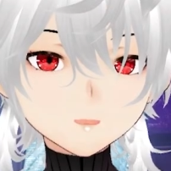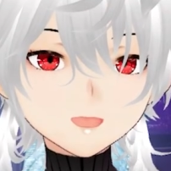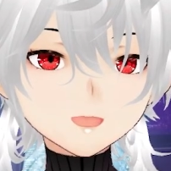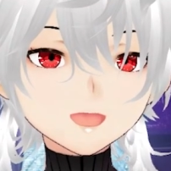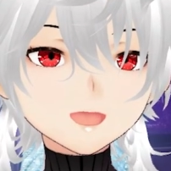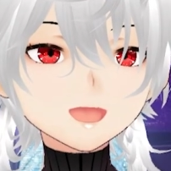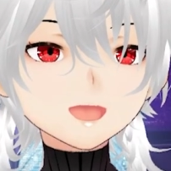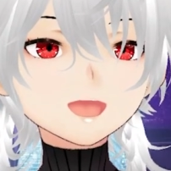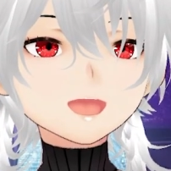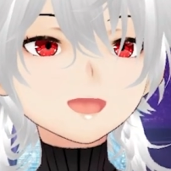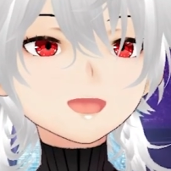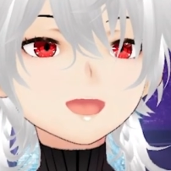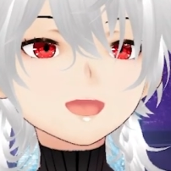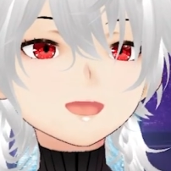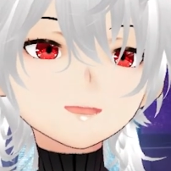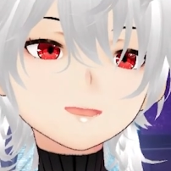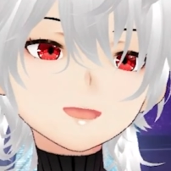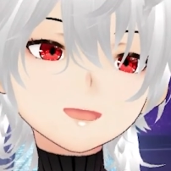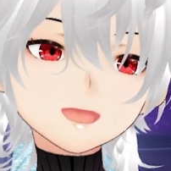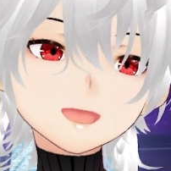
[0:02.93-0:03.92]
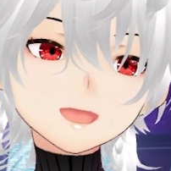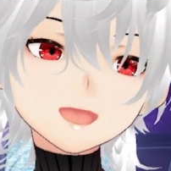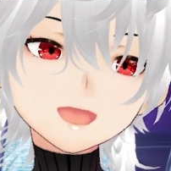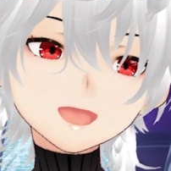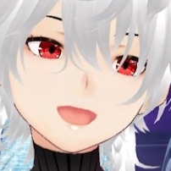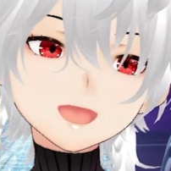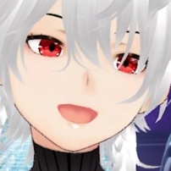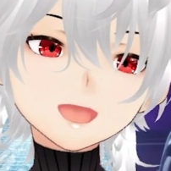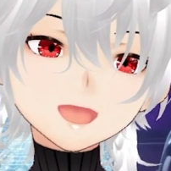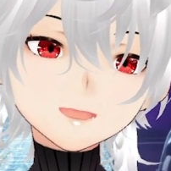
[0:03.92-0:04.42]
Alright, so the
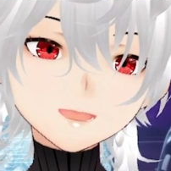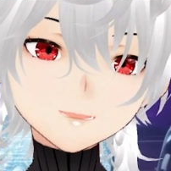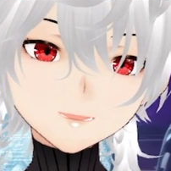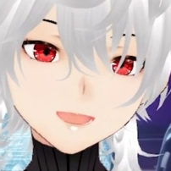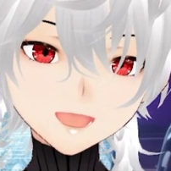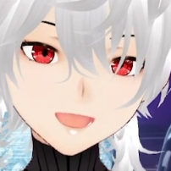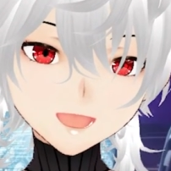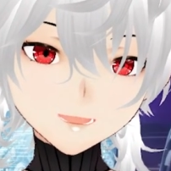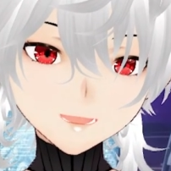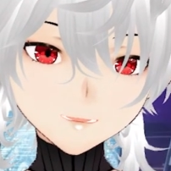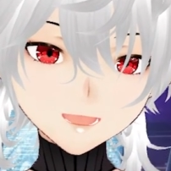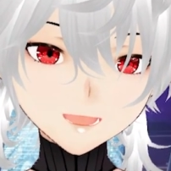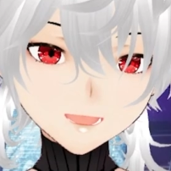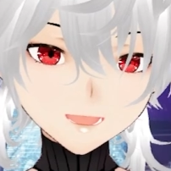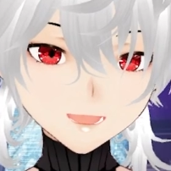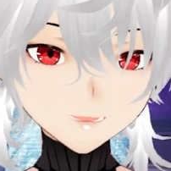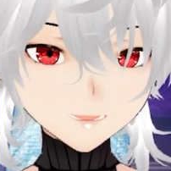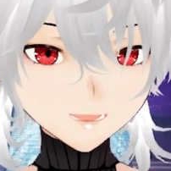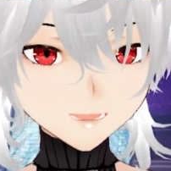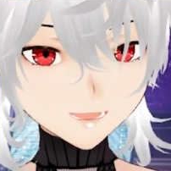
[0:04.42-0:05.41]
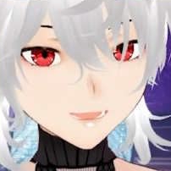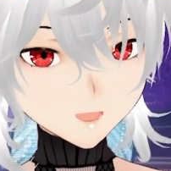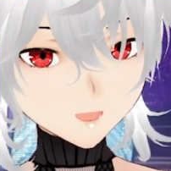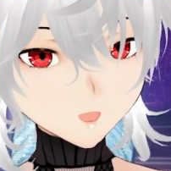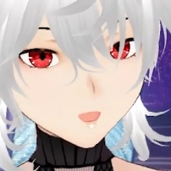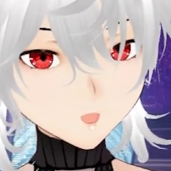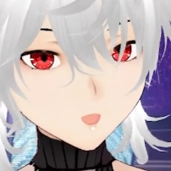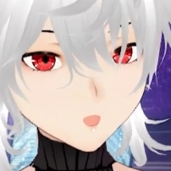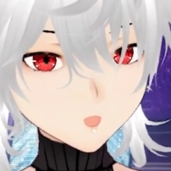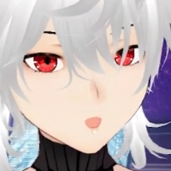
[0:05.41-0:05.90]
next application we have here is
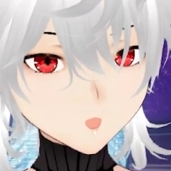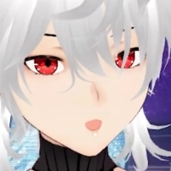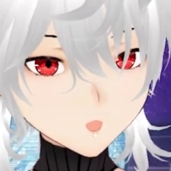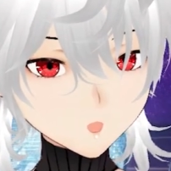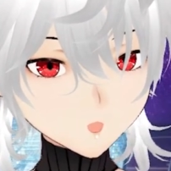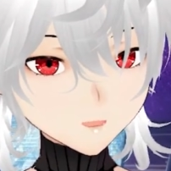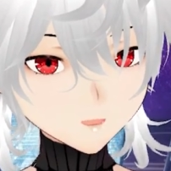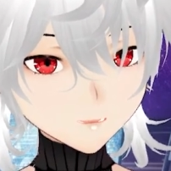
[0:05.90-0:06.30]
this.